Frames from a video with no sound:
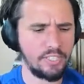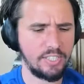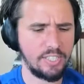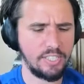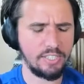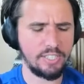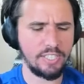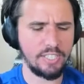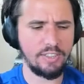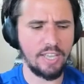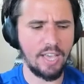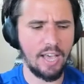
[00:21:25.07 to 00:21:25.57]
They
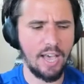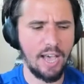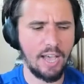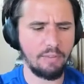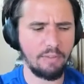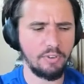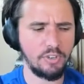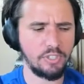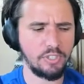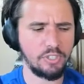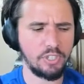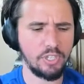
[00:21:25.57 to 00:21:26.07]
said the
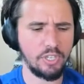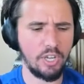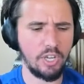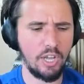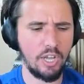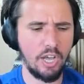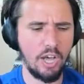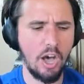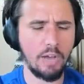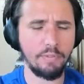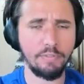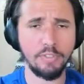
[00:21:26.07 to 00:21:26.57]
average
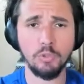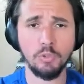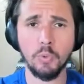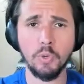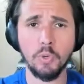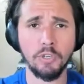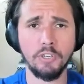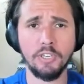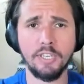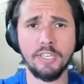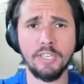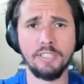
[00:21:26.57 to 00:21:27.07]
office
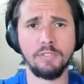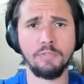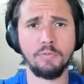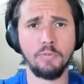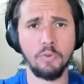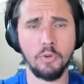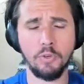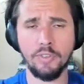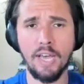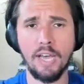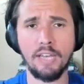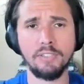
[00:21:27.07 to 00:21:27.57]
worker gets
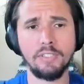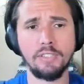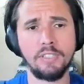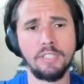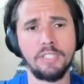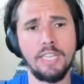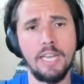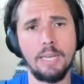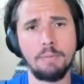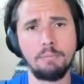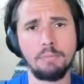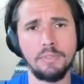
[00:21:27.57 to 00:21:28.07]
4,000
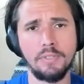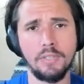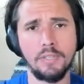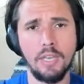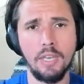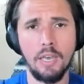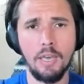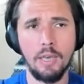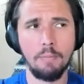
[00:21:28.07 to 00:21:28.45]
steps,